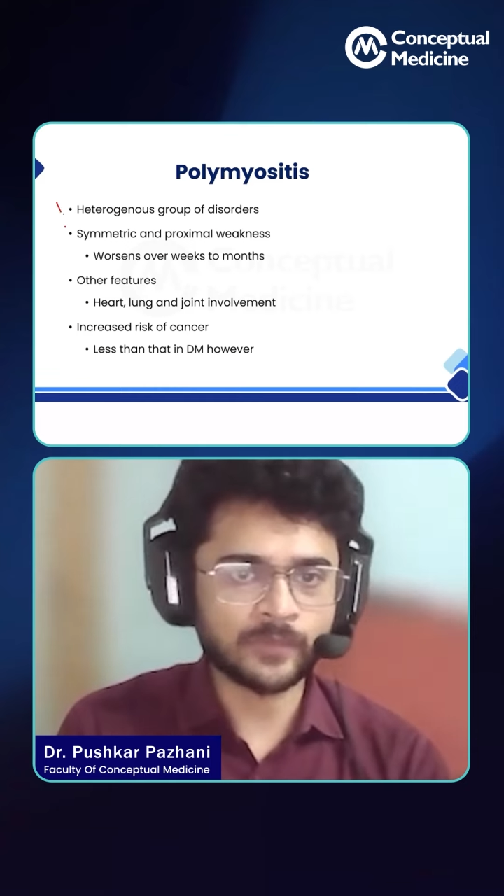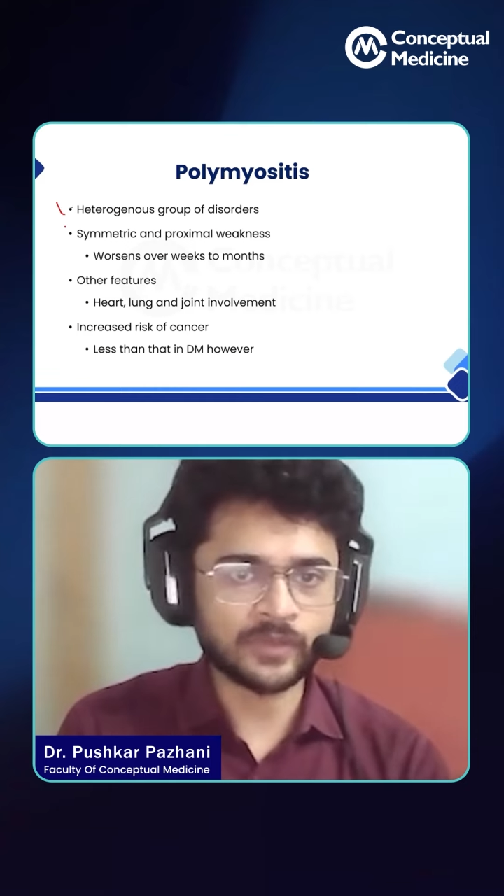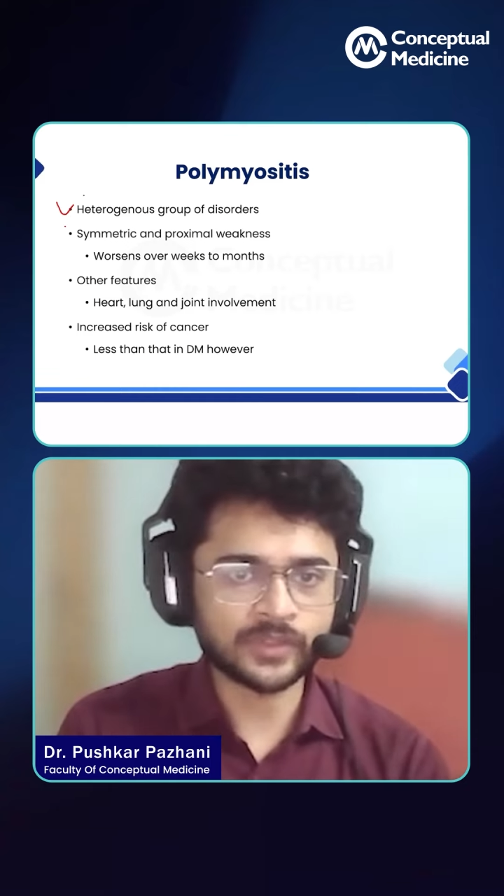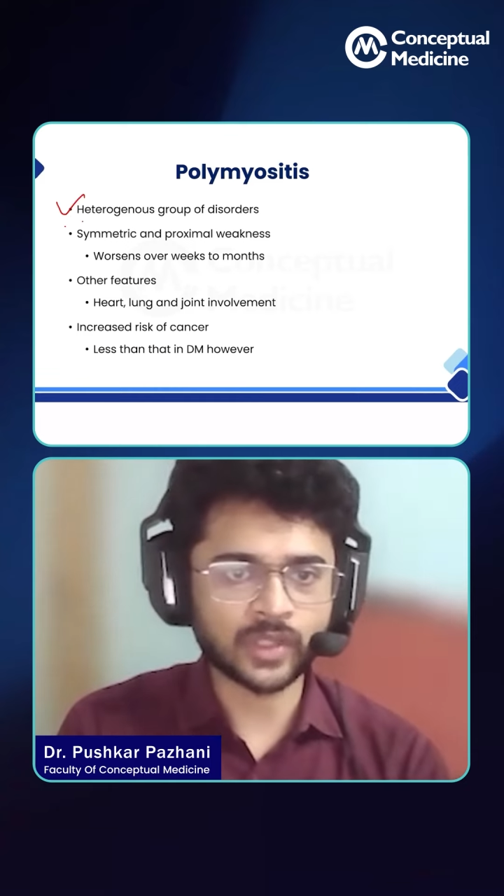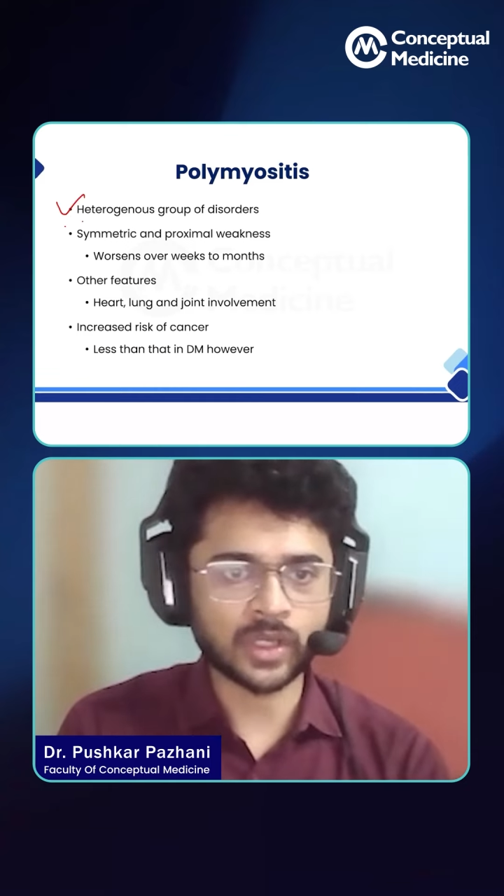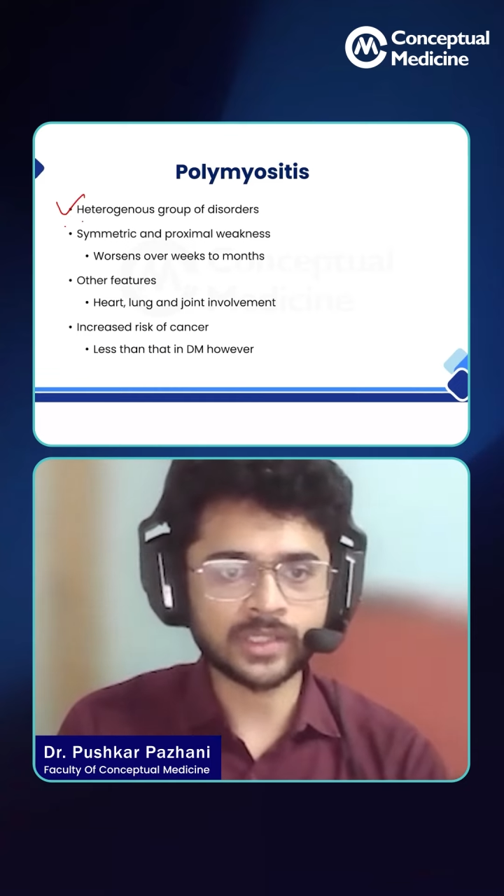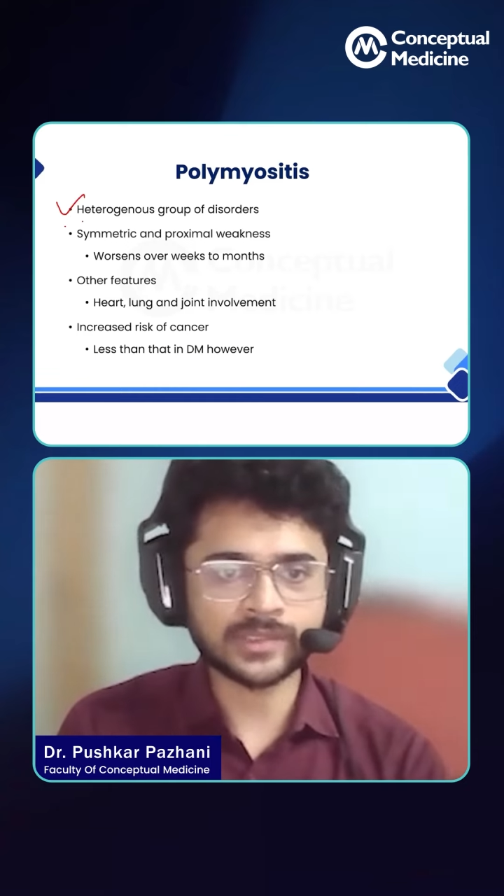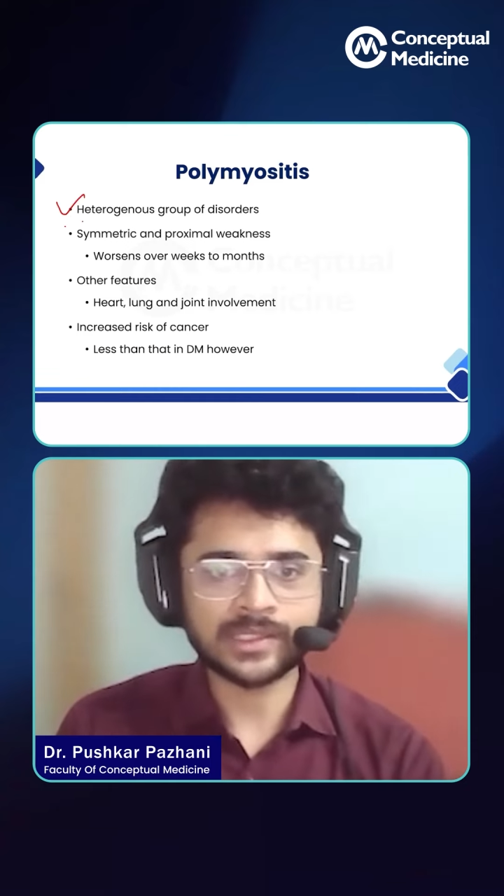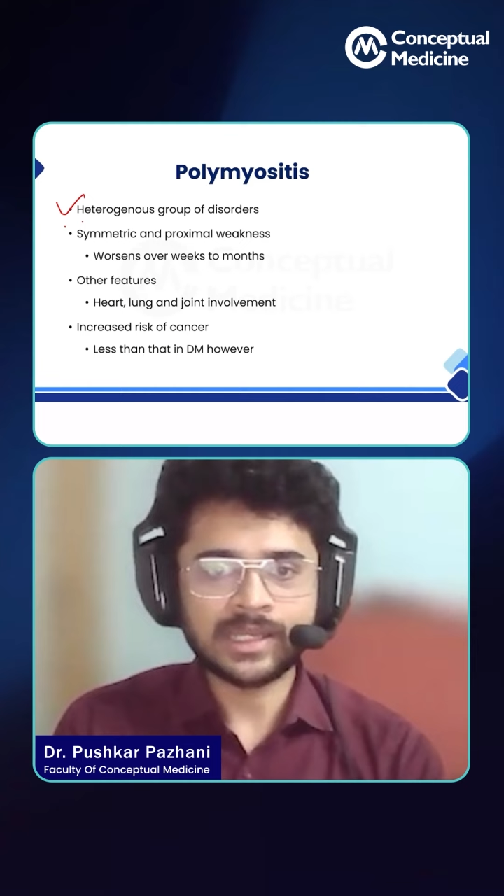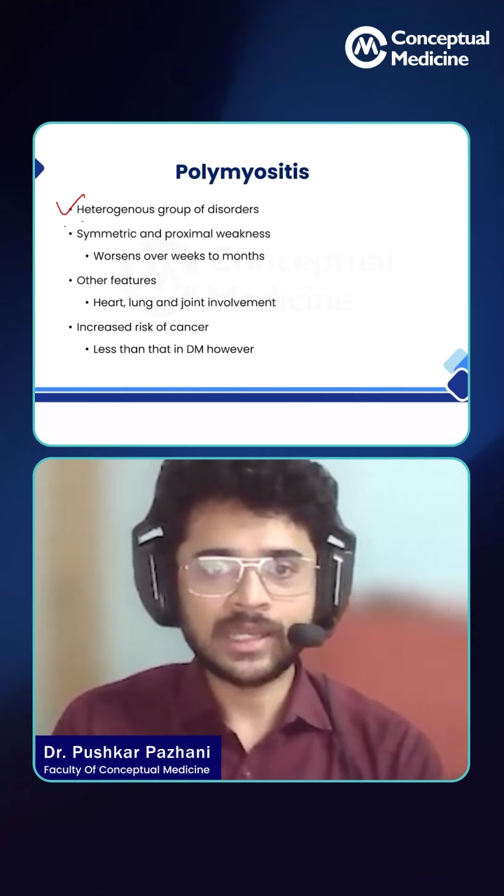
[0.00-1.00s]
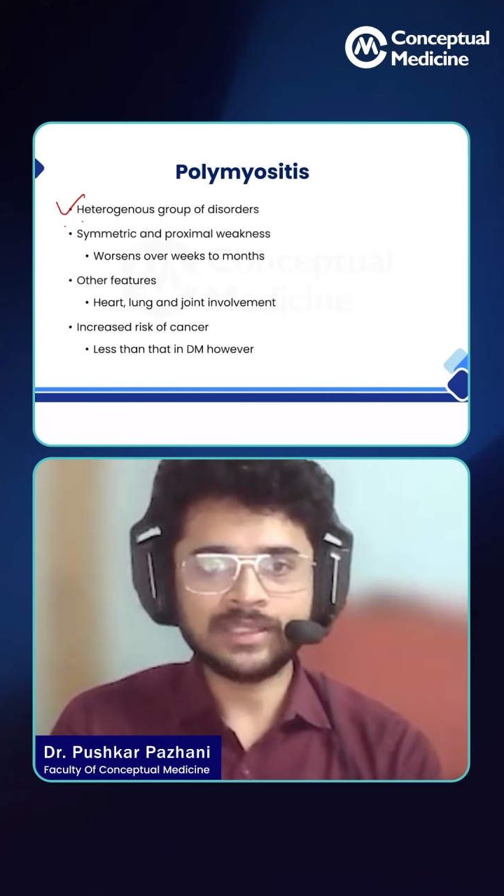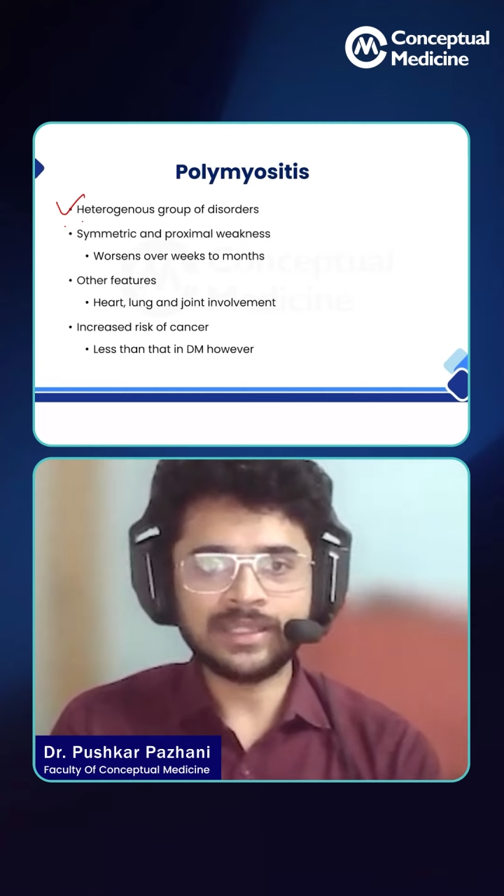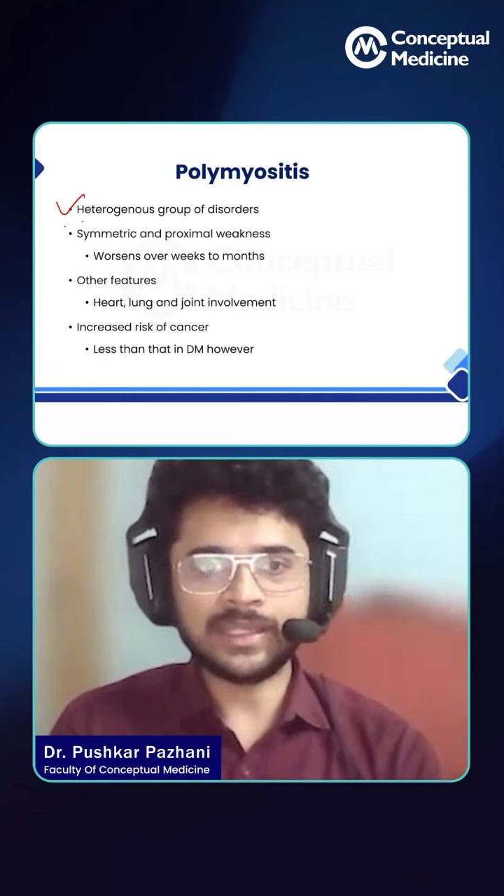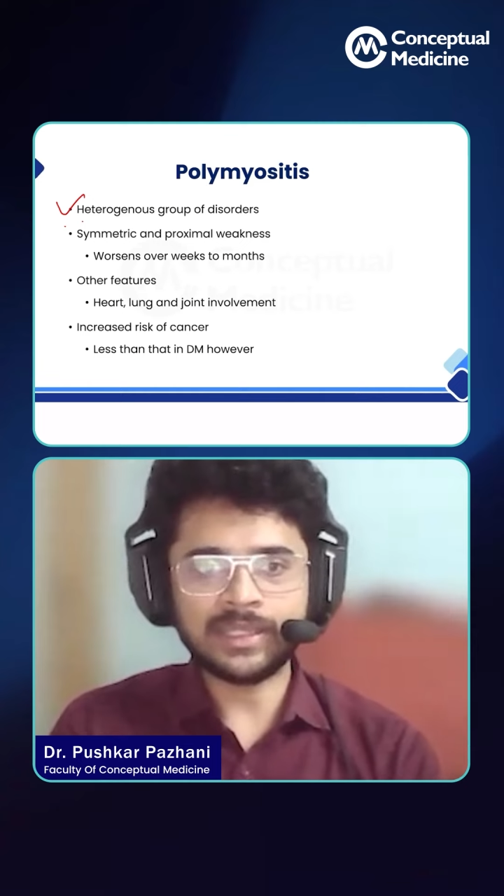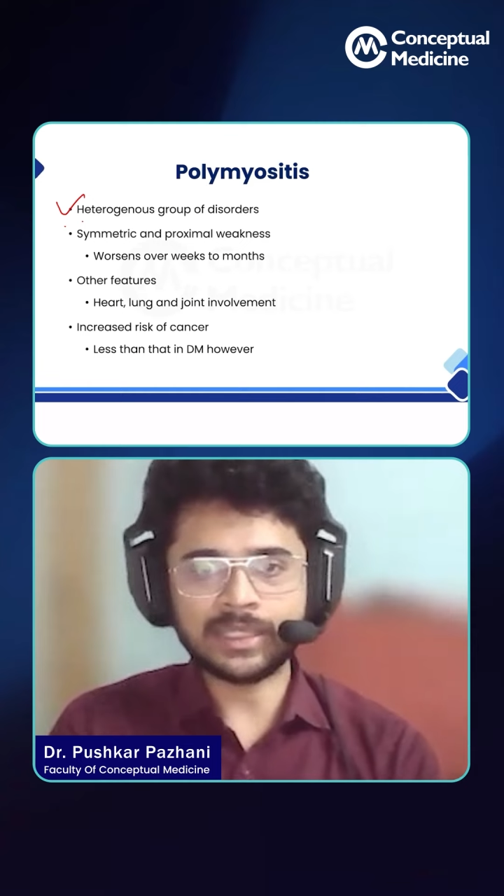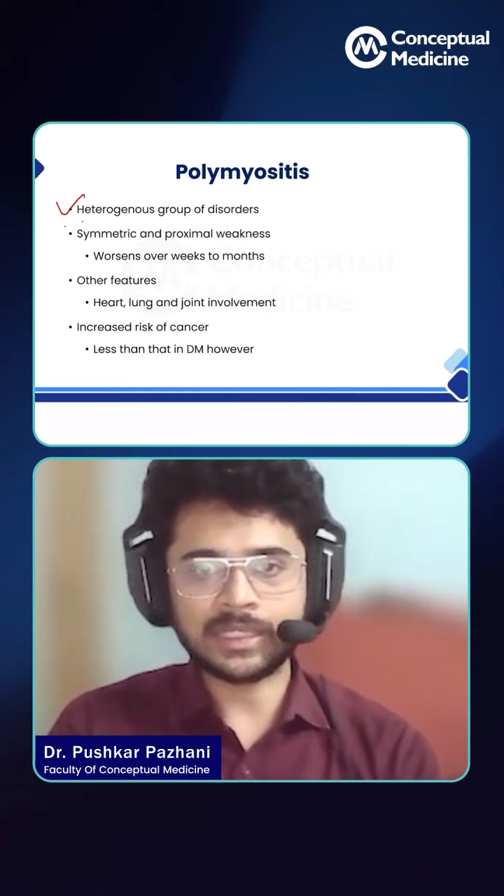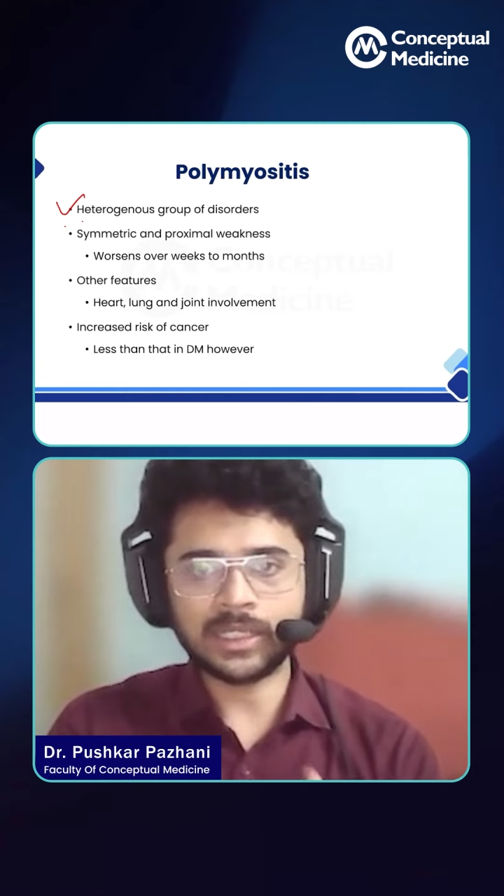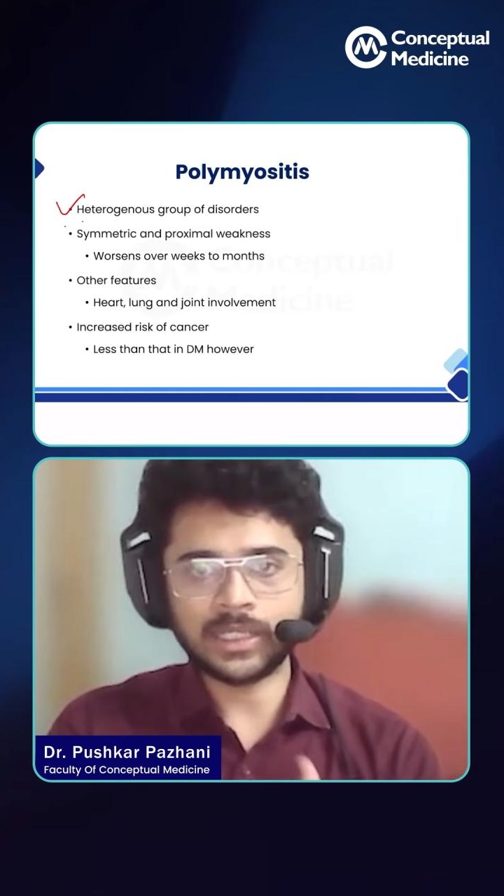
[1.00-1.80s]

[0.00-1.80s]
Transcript: of disorders. The